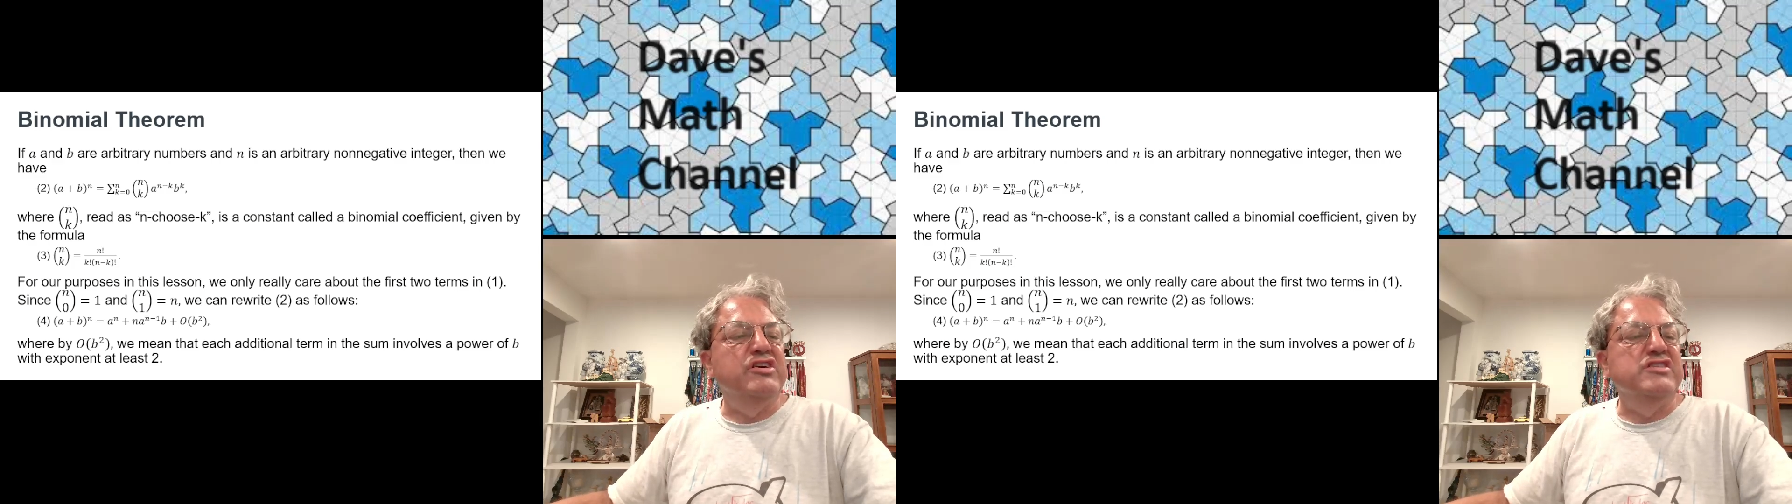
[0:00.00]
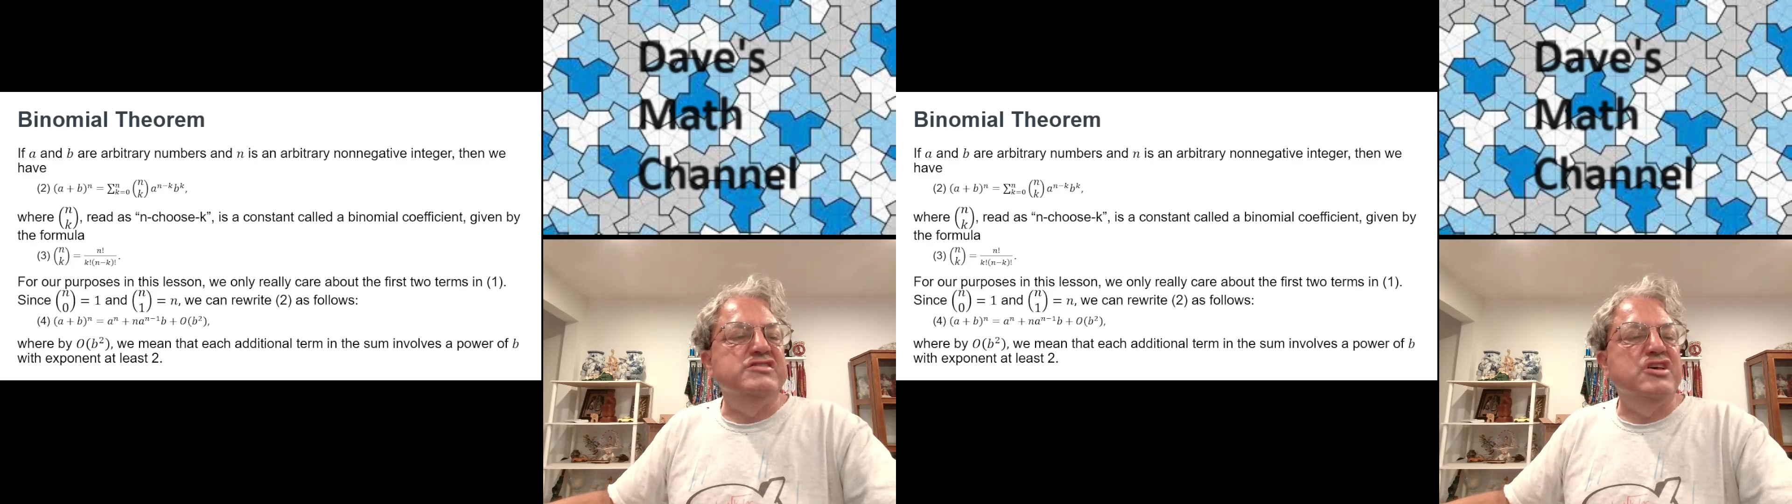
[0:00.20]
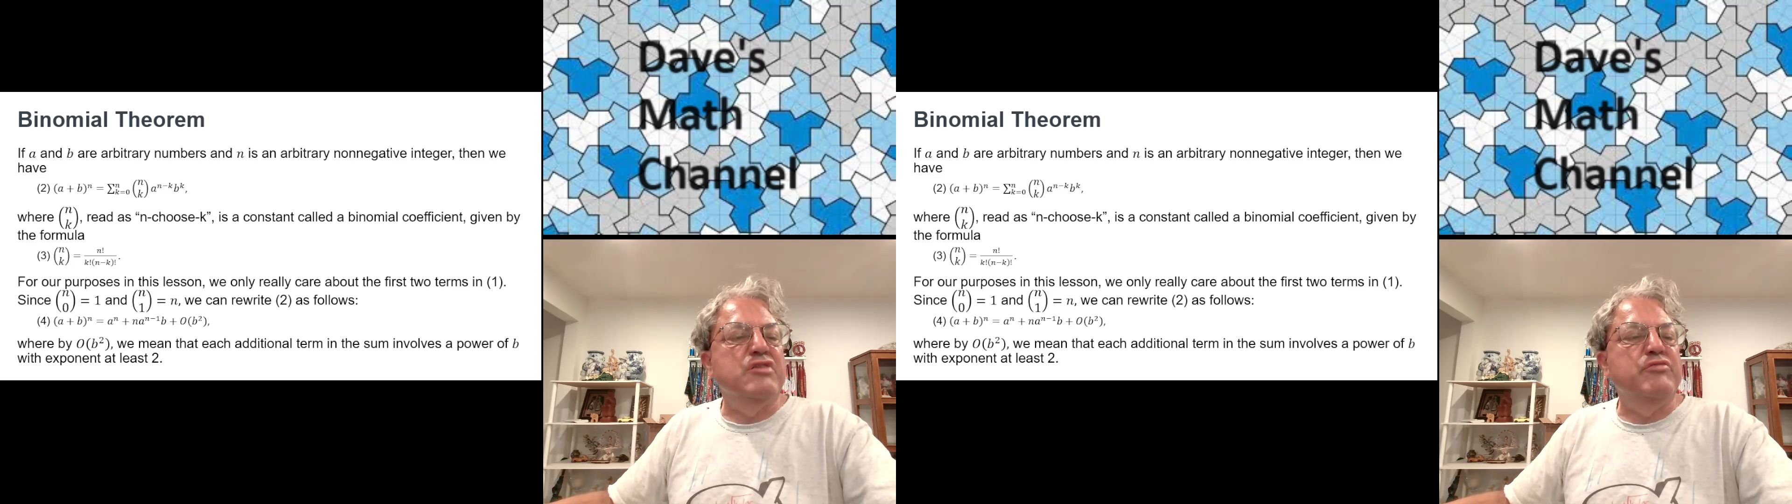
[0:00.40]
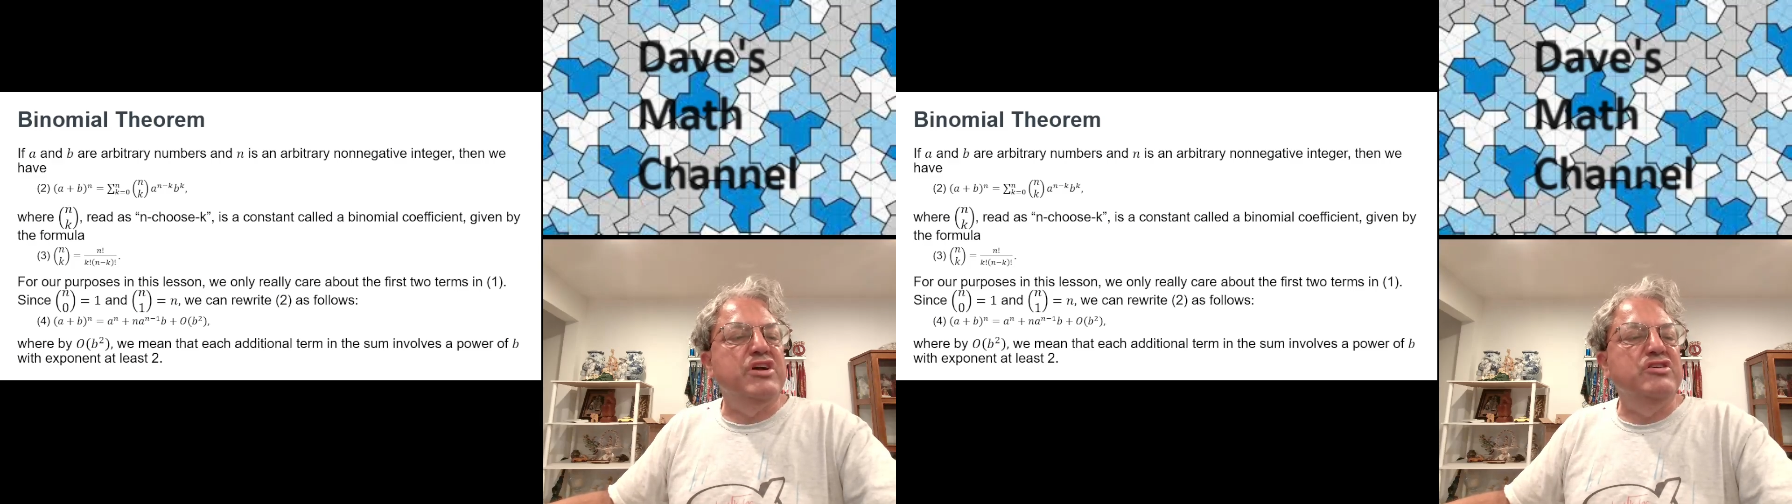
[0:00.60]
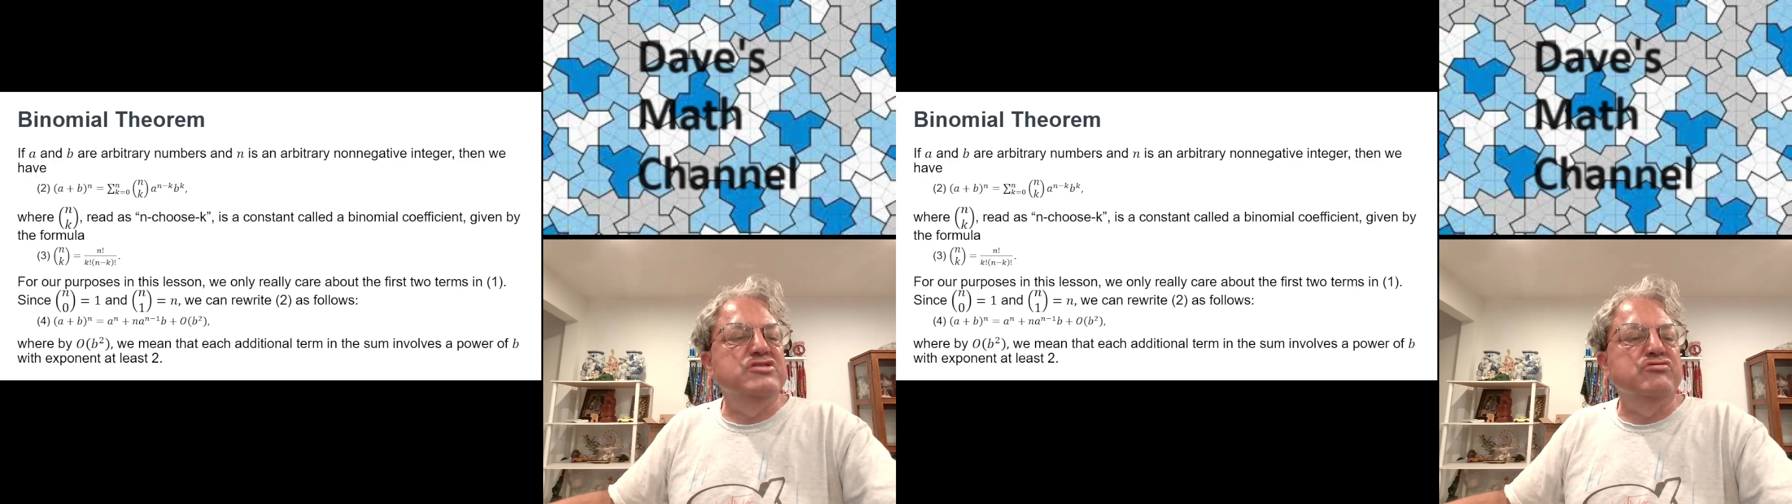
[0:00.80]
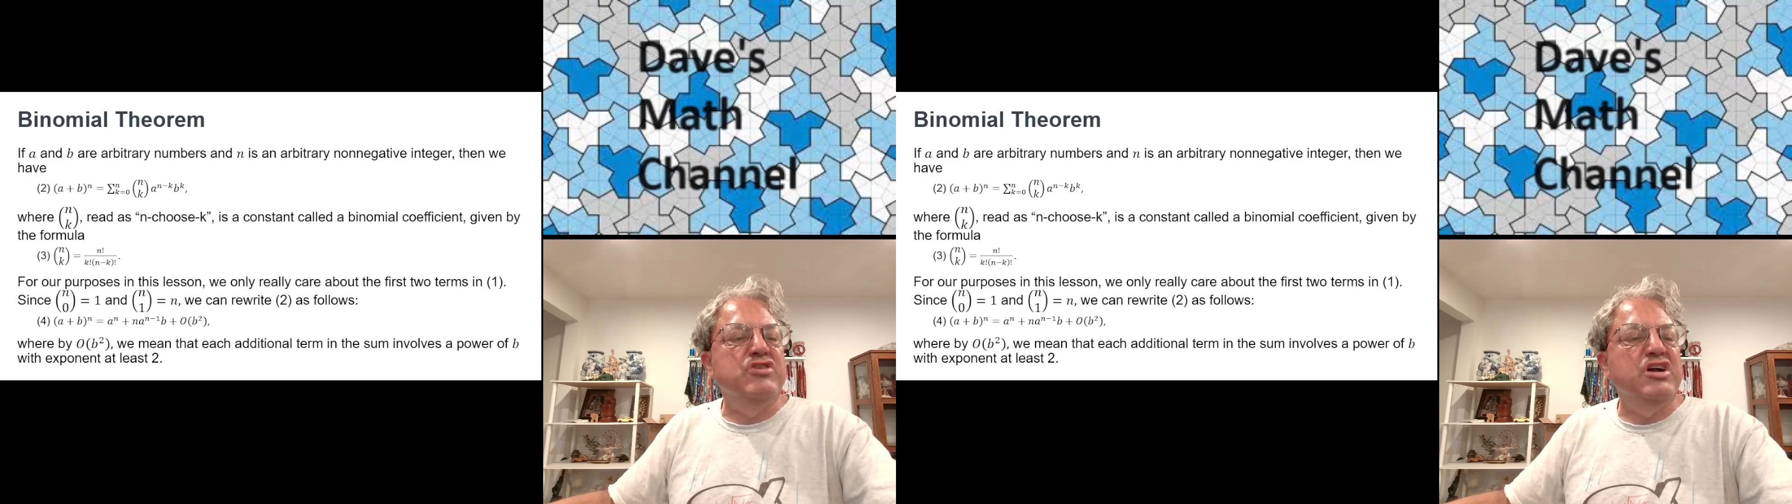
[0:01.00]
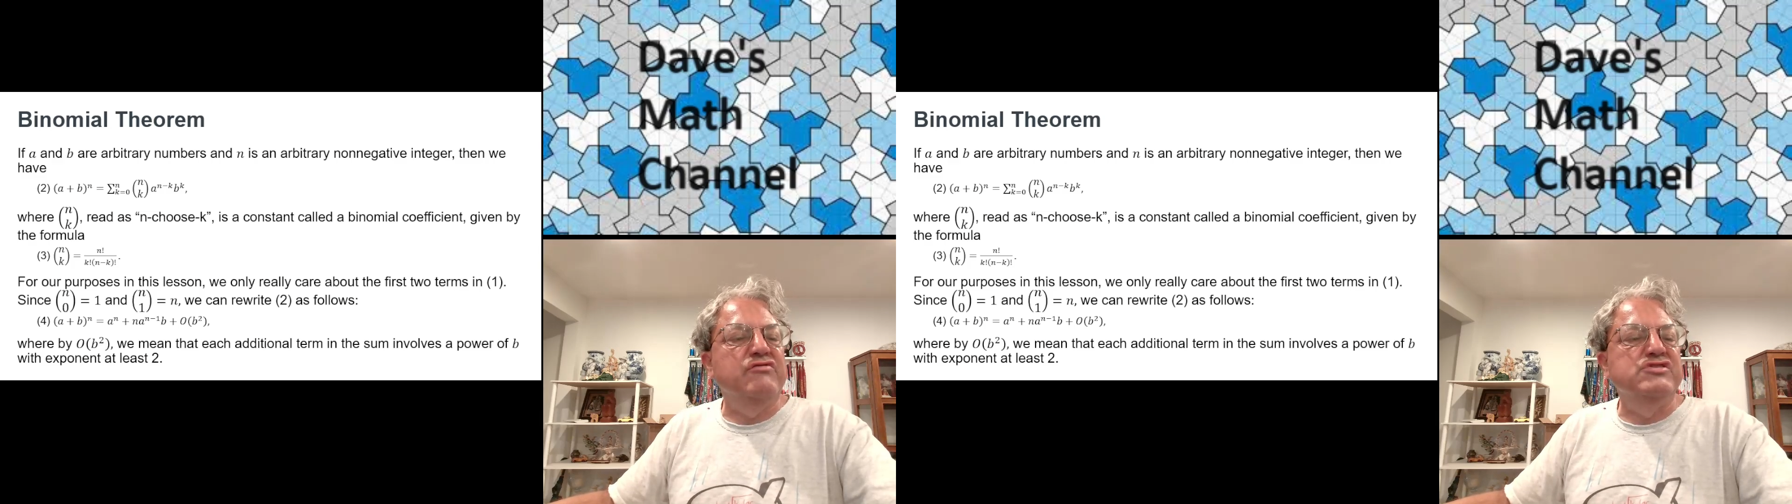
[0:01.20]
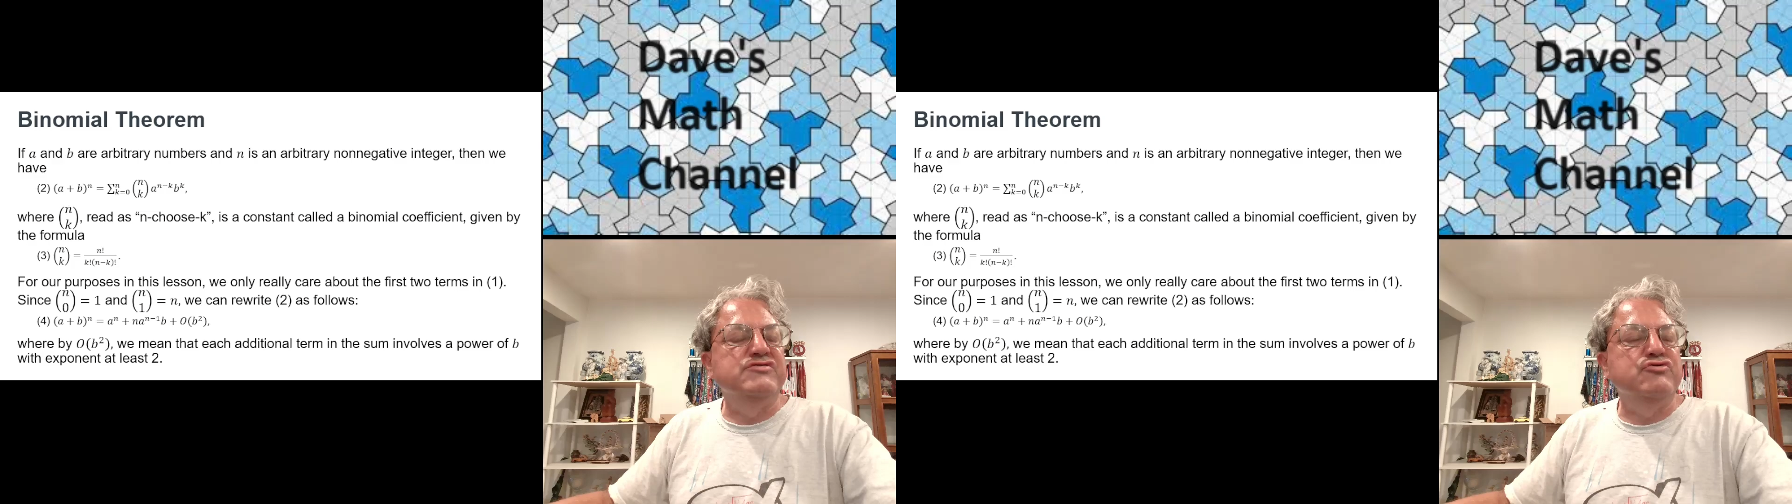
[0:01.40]
Like I said, I'm not going to
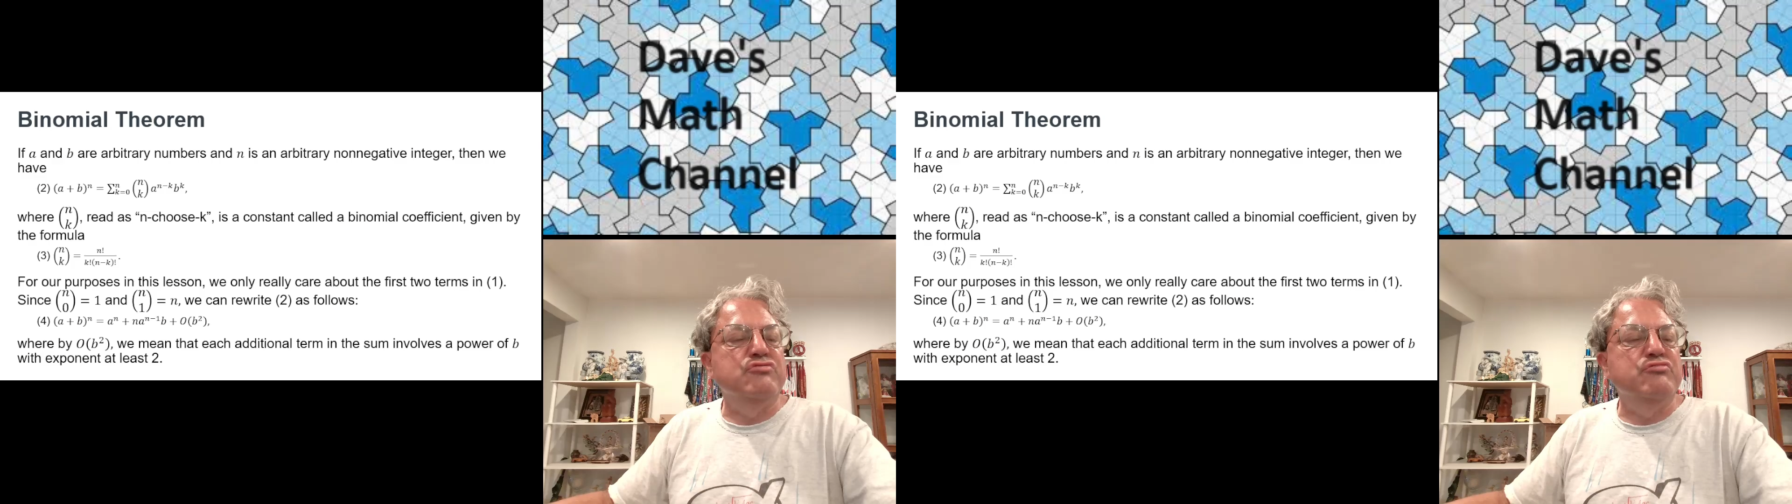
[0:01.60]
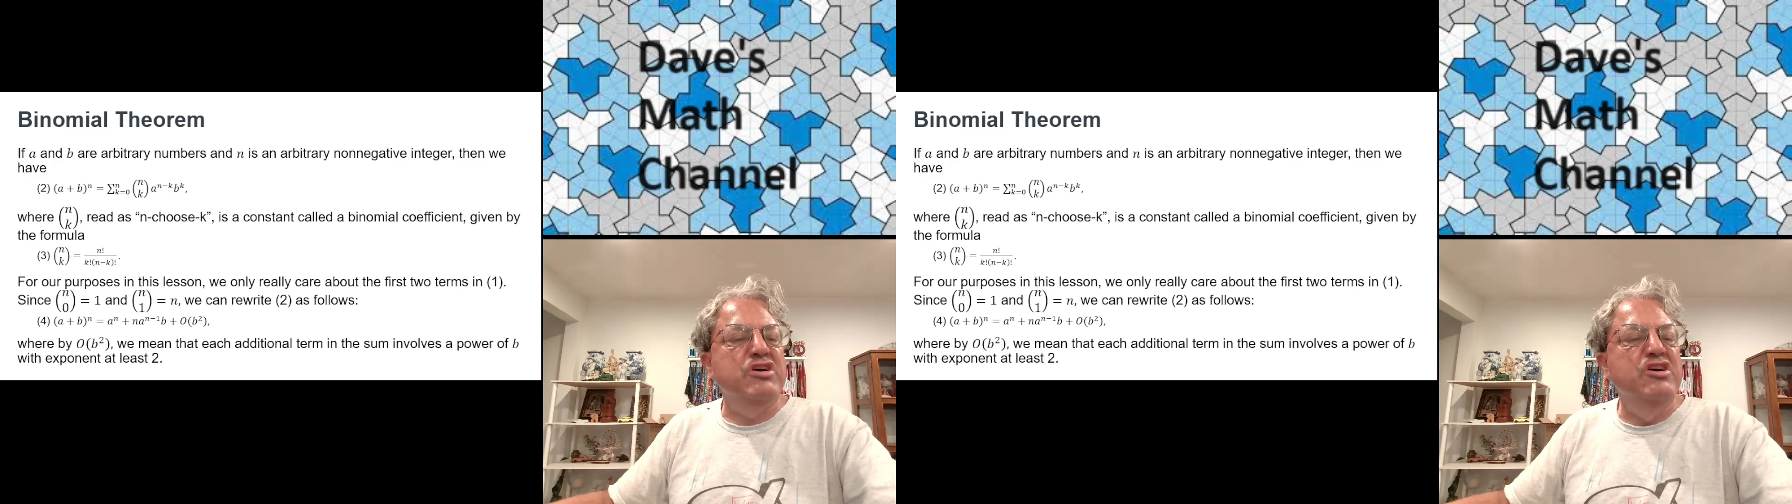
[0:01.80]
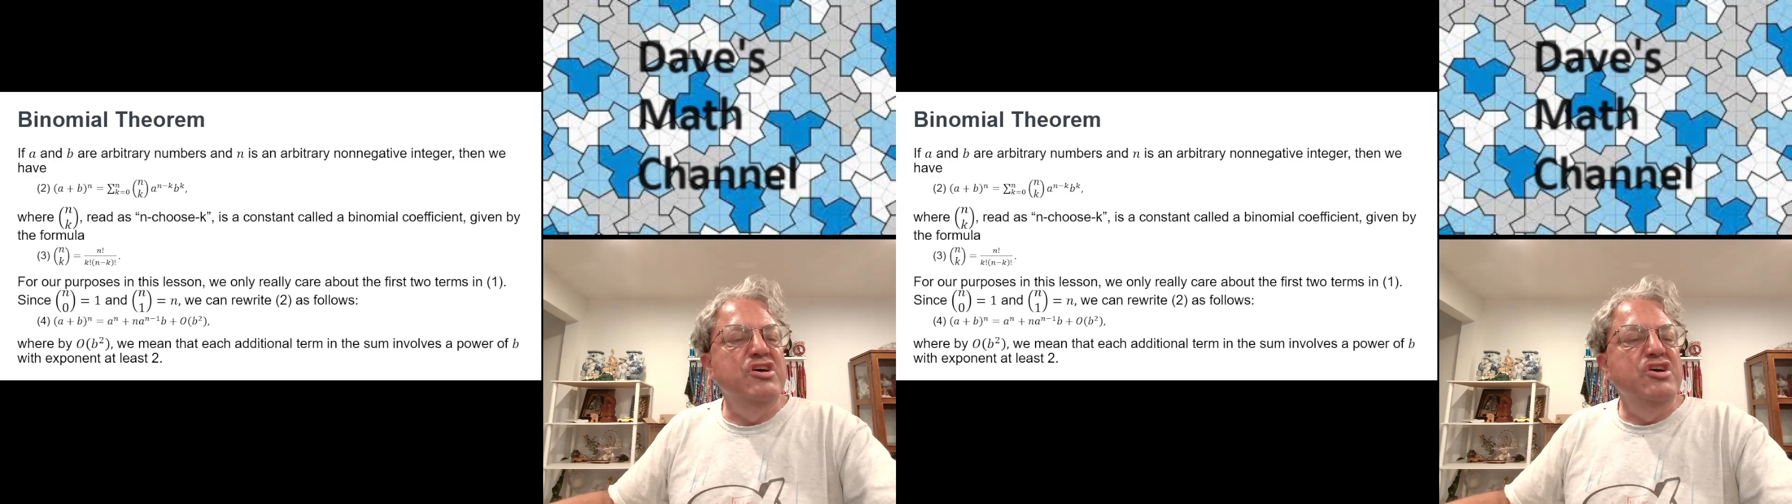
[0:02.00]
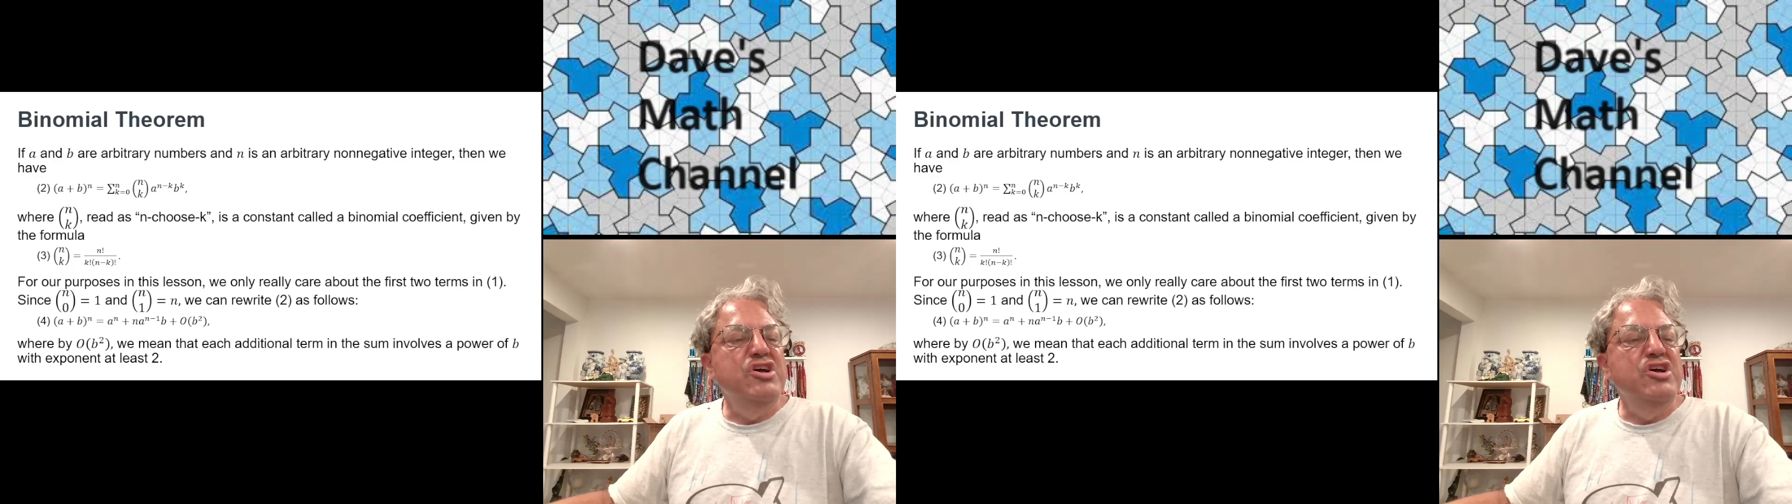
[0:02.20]
derive this formula.